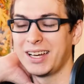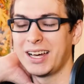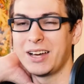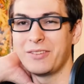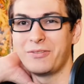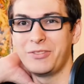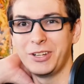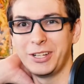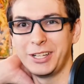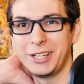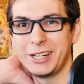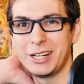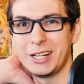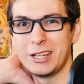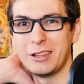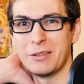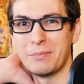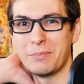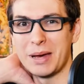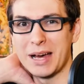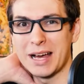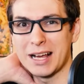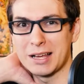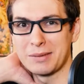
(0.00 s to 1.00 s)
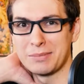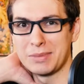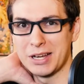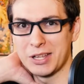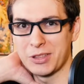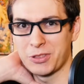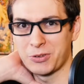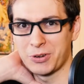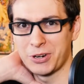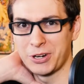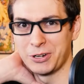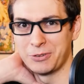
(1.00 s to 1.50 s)
I feel it in the back of my
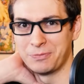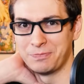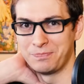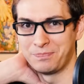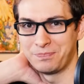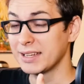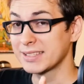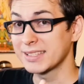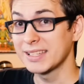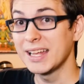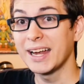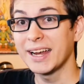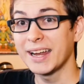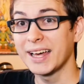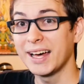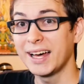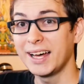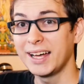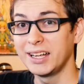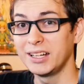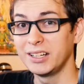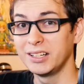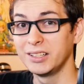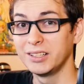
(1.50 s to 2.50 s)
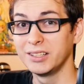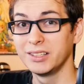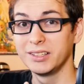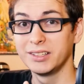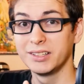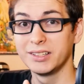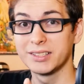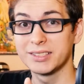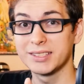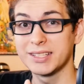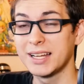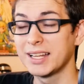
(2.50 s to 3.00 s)
throat. It's not hot.
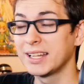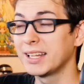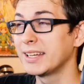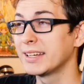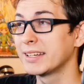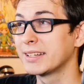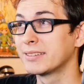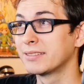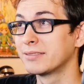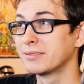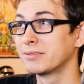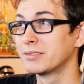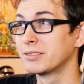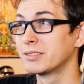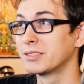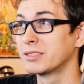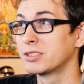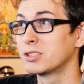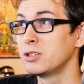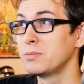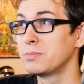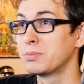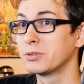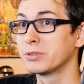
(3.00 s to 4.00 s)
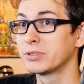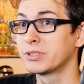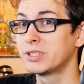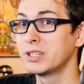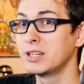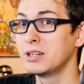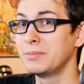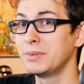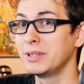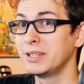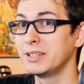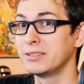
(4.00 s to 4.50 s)
It's not like super
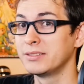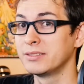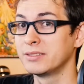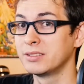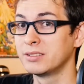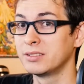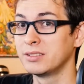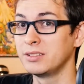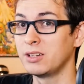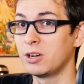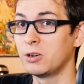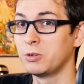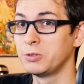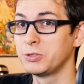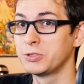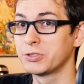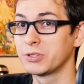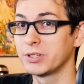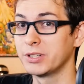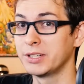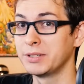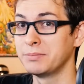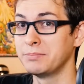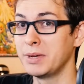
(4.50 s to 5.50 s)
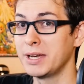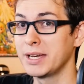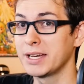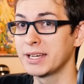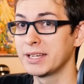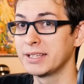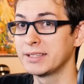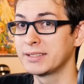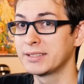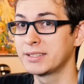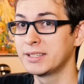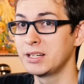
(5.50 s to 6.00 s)
cinnamon, ultra
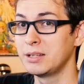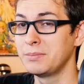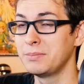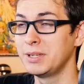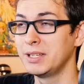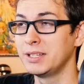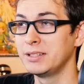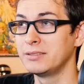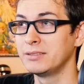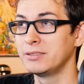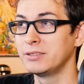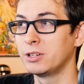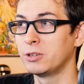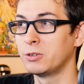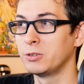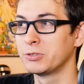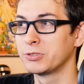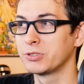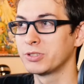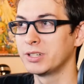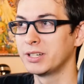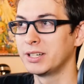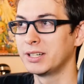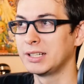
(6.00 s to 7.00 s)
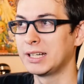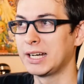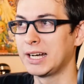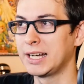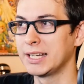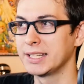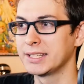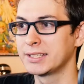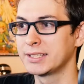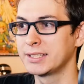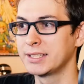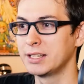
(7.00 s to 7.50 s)
mega cinnamon, ultra
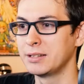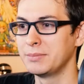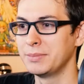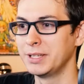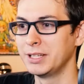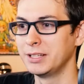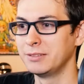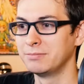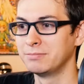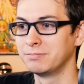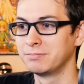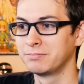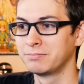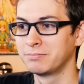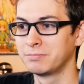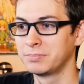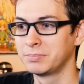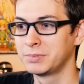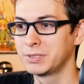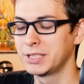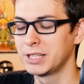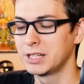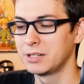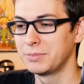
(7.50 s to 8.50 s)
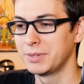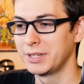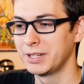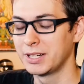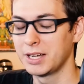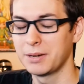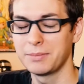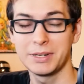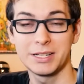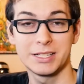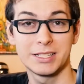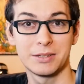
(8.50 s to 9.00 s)
hot cinnamon, cinnamon.
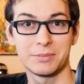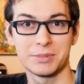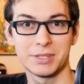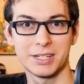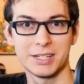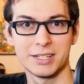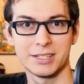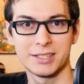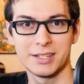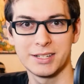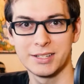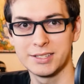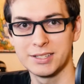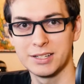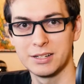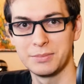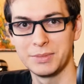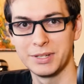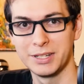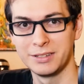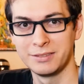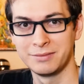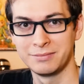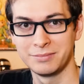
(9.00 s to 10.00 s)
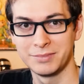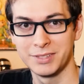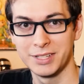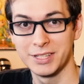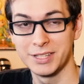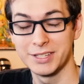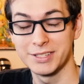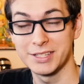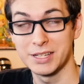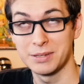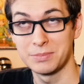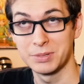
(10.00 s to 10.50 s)
How many times can I say cinnamon in
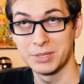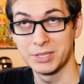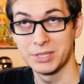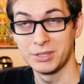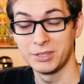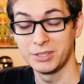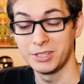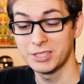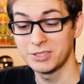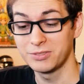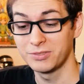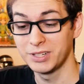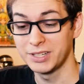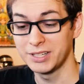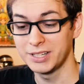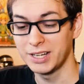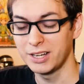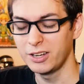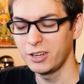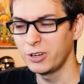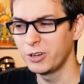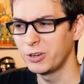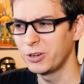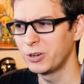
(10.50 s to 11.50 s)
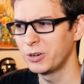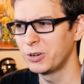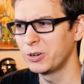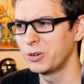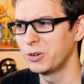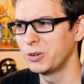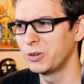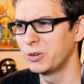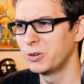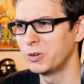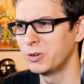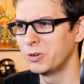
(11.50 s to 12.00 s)
this episode? Let's find.
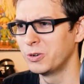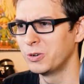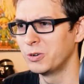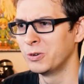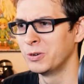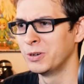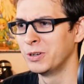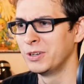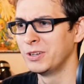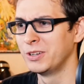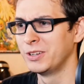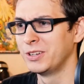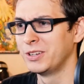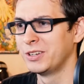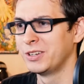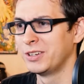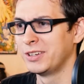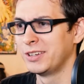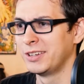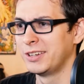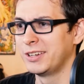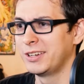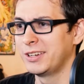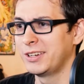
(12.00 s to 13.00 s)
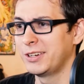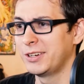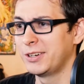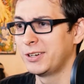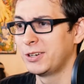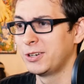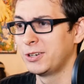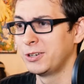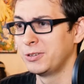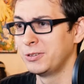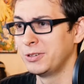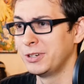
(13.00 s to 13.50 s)
Oh,
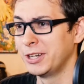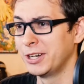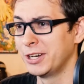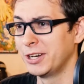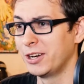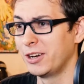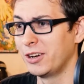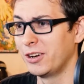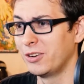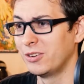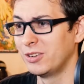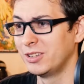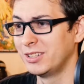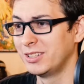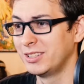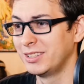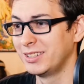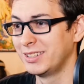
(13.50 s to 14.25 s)
oh no.